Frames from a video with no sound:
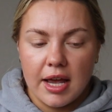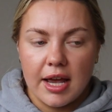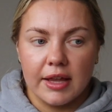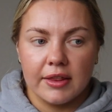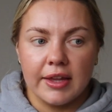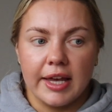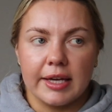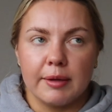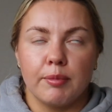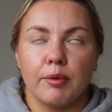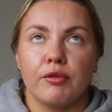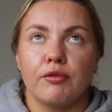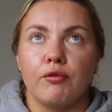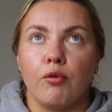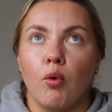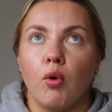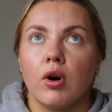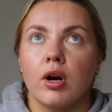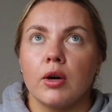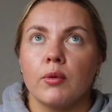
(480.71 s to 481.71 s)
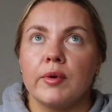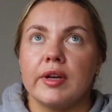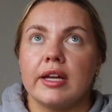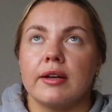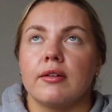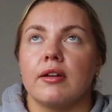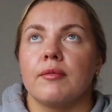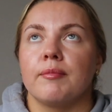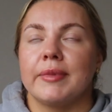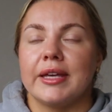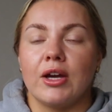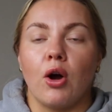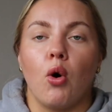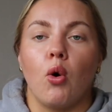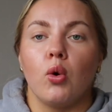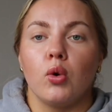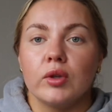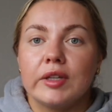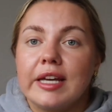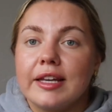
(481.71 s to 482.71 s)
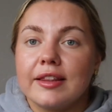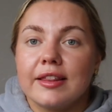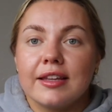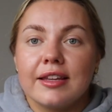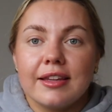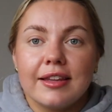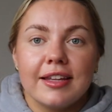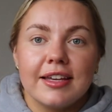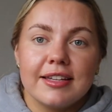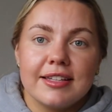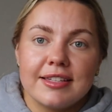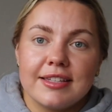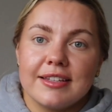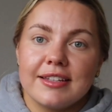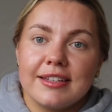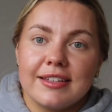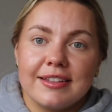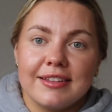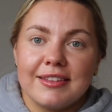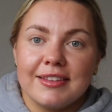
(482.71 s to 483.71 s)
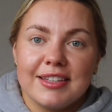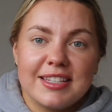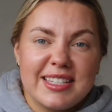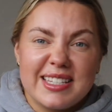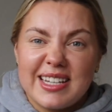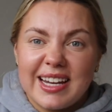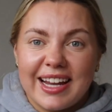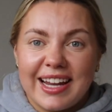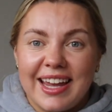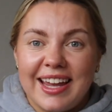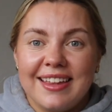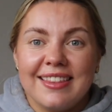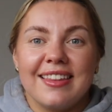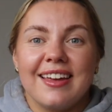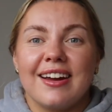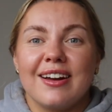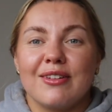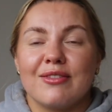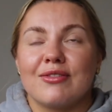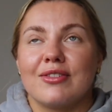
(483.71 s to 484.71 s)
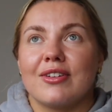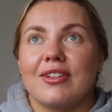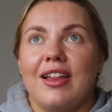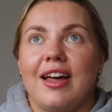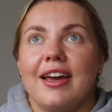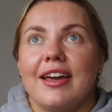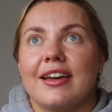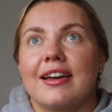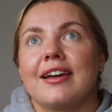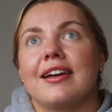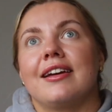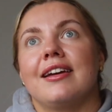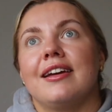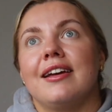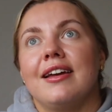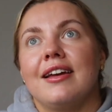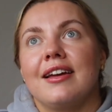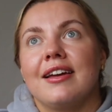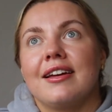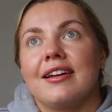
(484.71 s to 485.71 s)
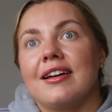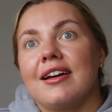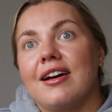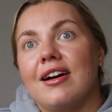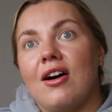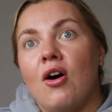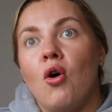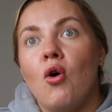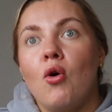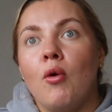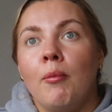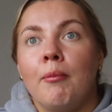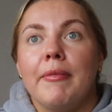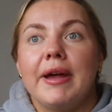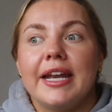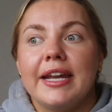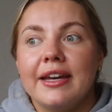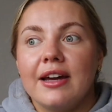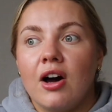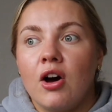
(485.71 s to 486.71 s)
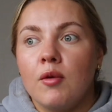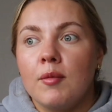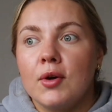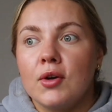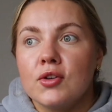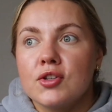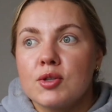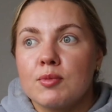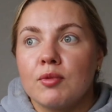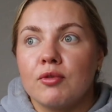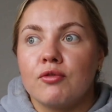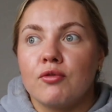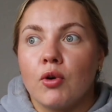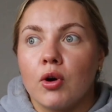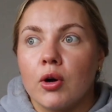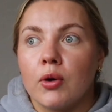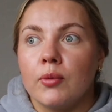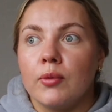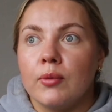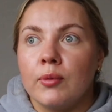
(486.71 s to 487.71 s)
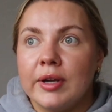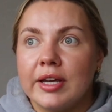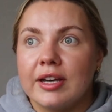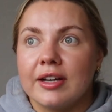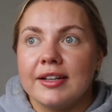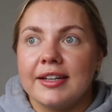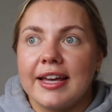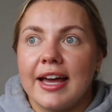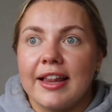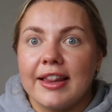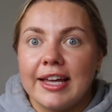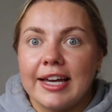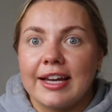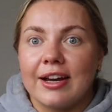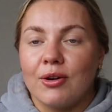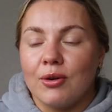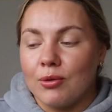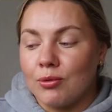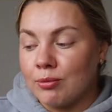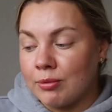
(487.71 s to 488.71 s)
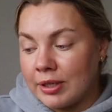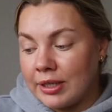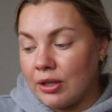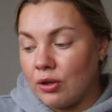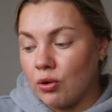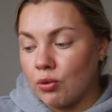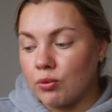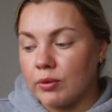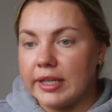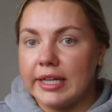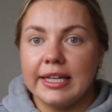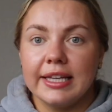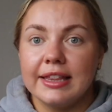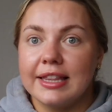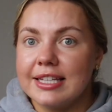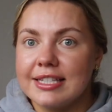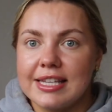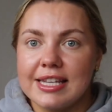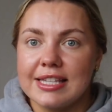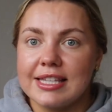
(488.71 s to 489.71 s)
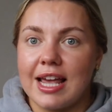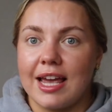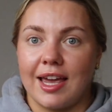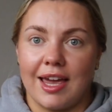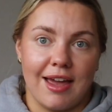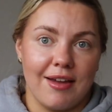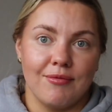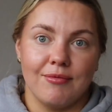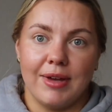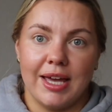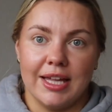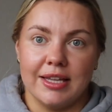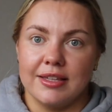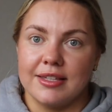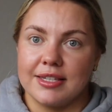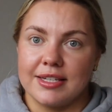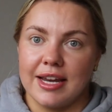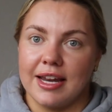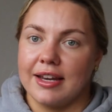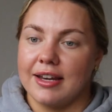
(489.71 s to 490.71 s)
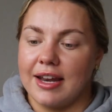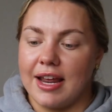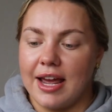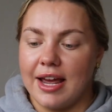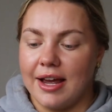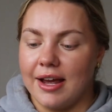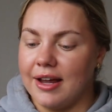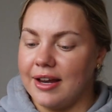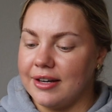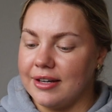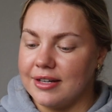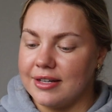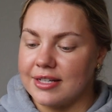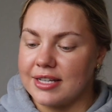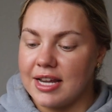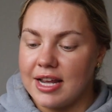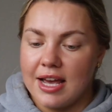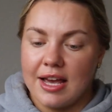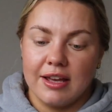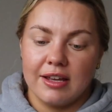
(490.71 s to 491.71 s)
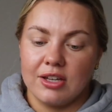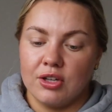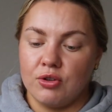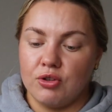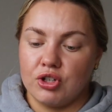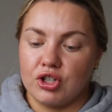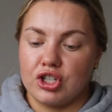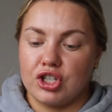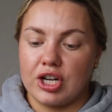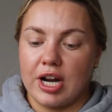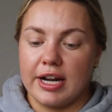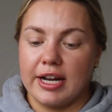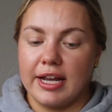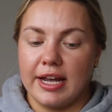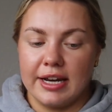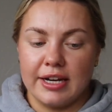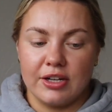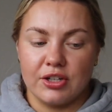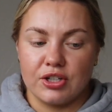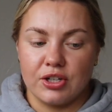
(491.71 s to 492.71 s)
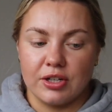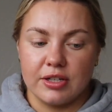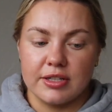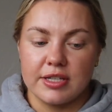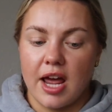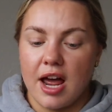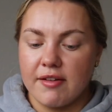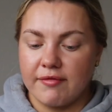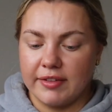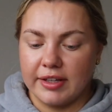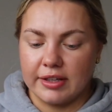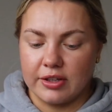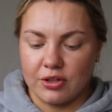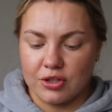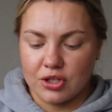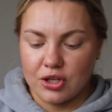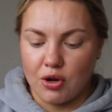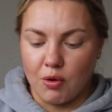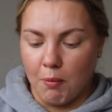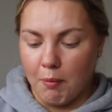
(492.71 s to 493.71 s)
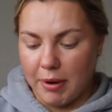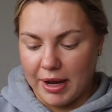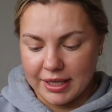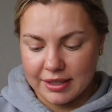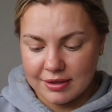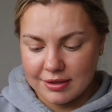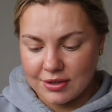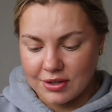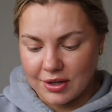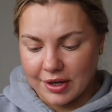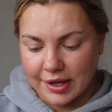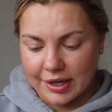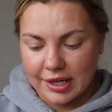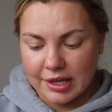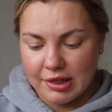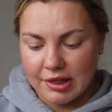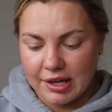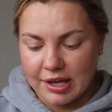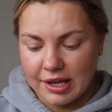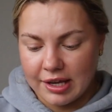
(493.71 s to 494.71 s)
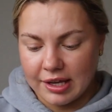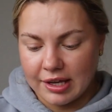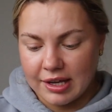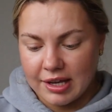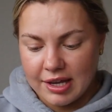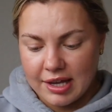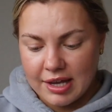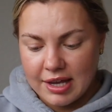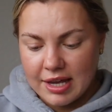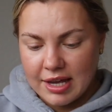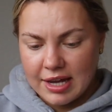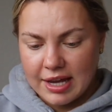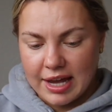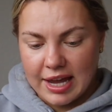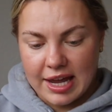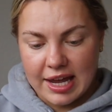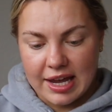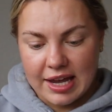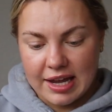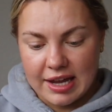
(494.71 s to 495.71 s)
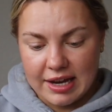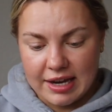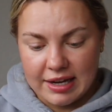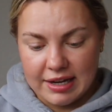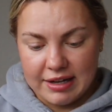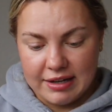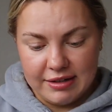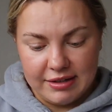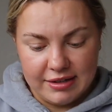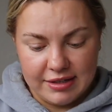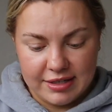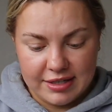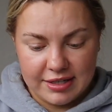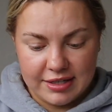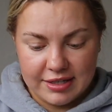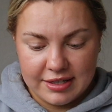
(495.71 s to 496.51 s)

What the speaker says: Like before, we'd be holding the stick in there for like a whole minute almost before we could get like a real read. This is like instant, and you just shut it and it turns off. Like there's no buttons or anything, and